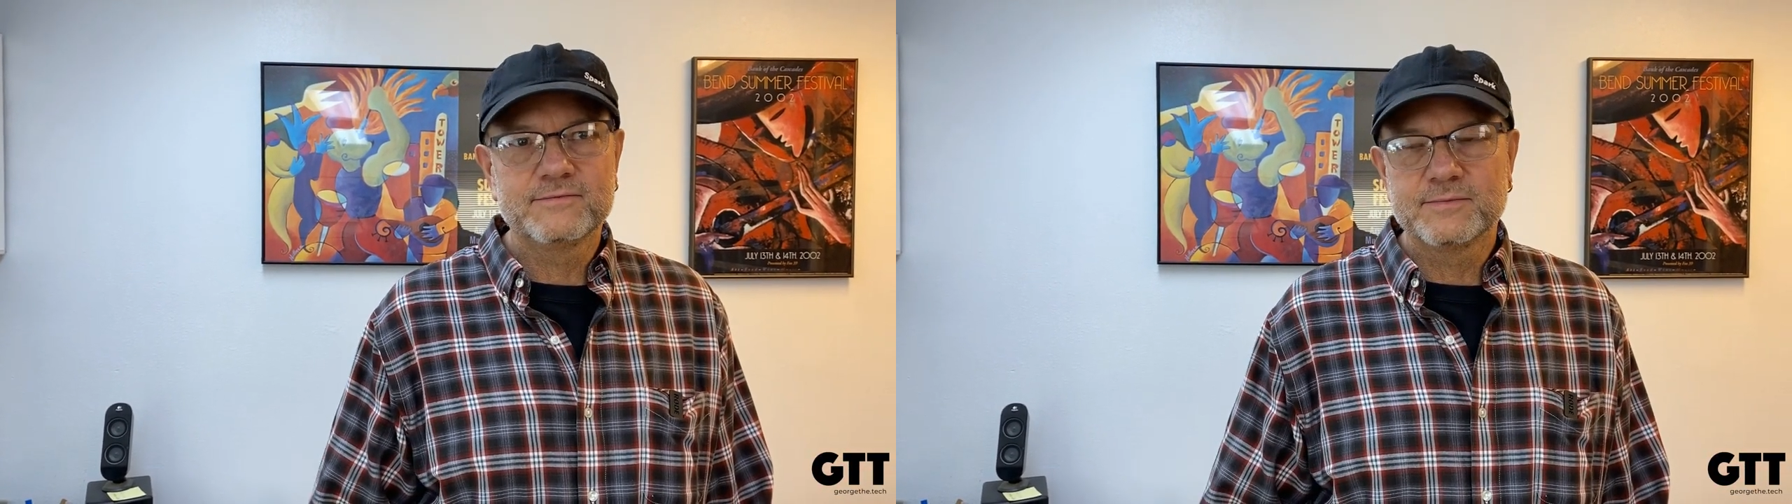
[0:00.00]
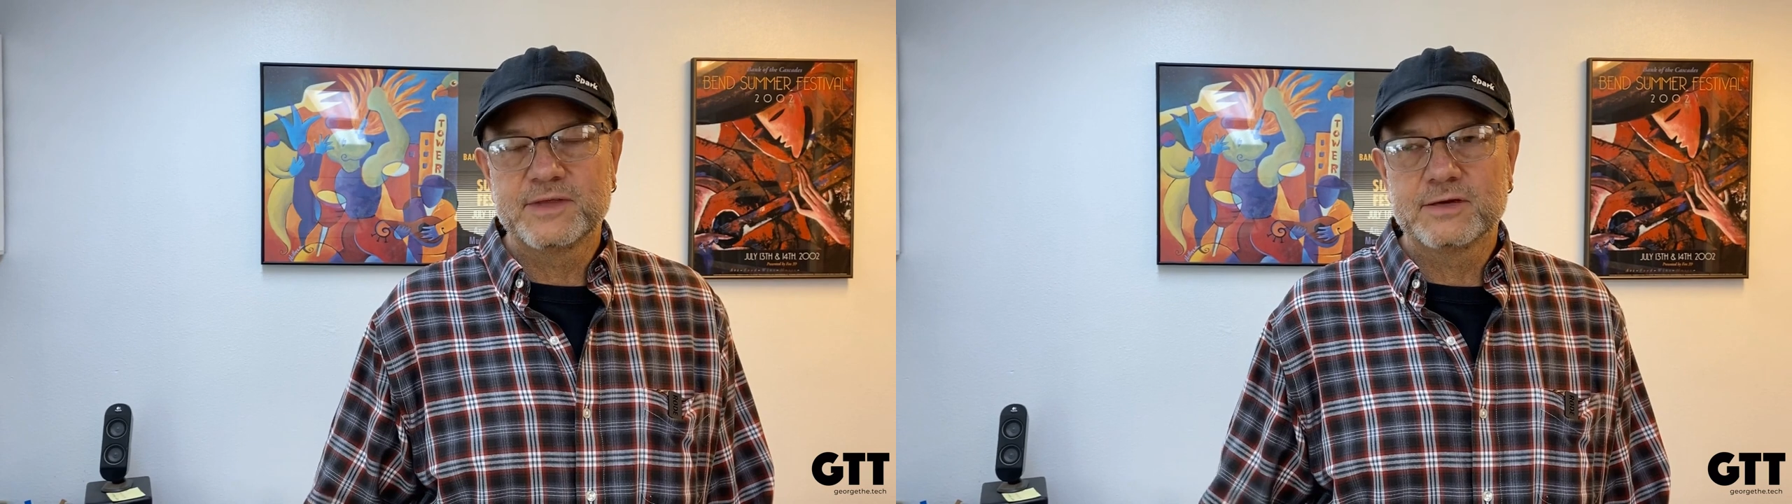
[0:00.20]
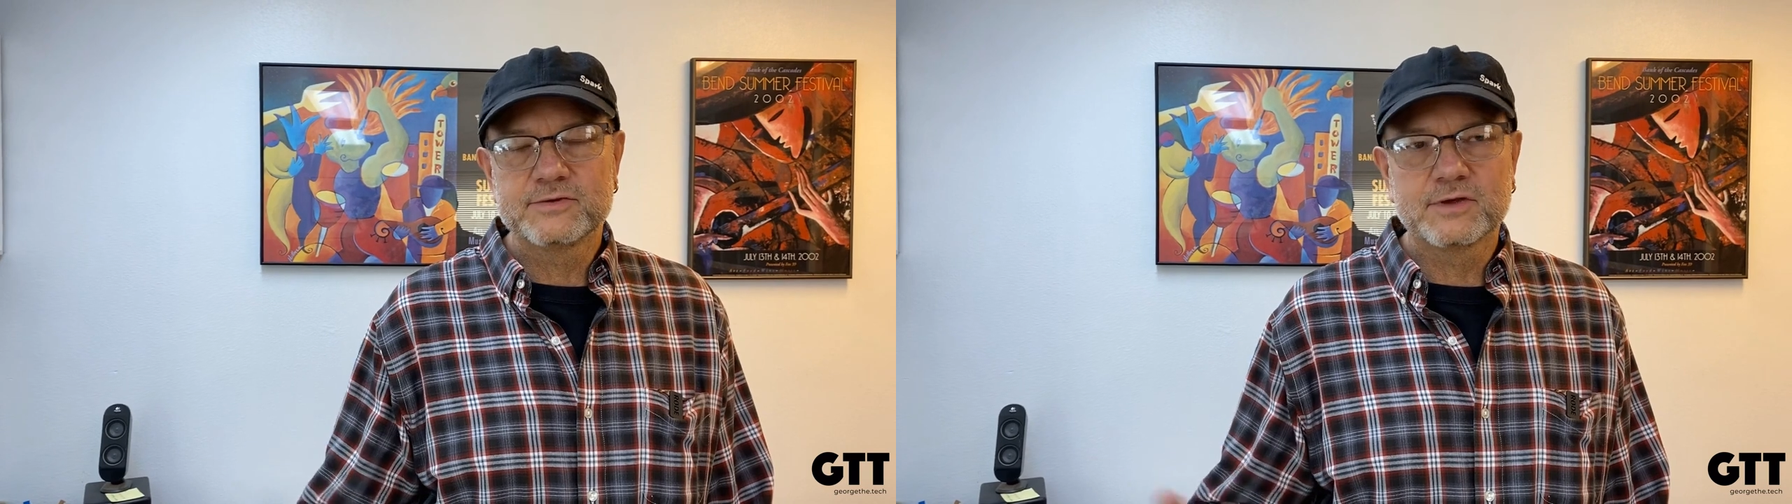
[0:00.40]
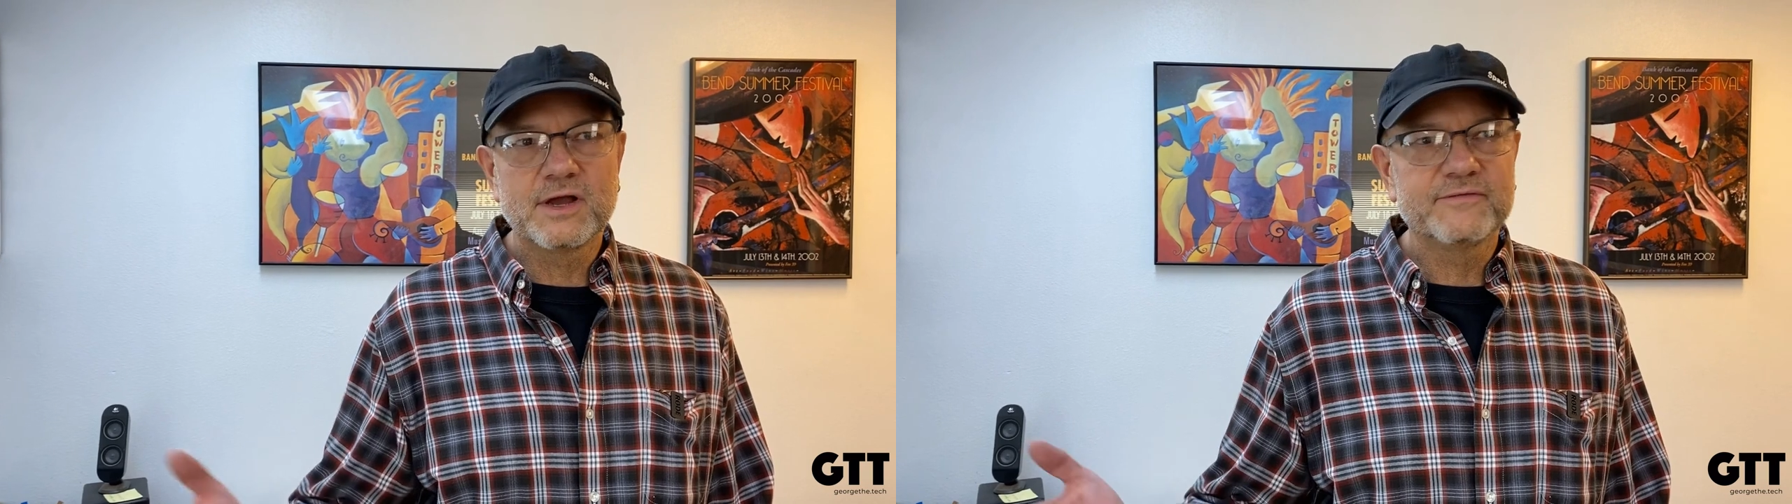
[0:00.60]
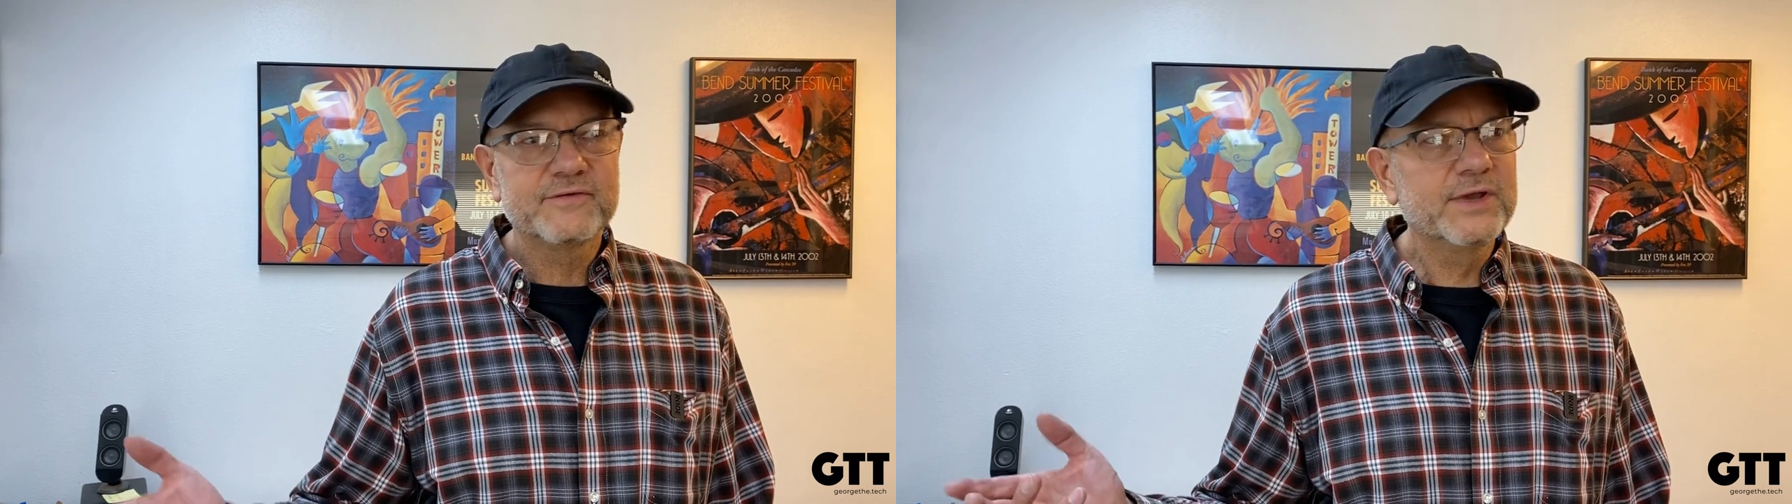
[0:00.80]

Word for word: from there it took off.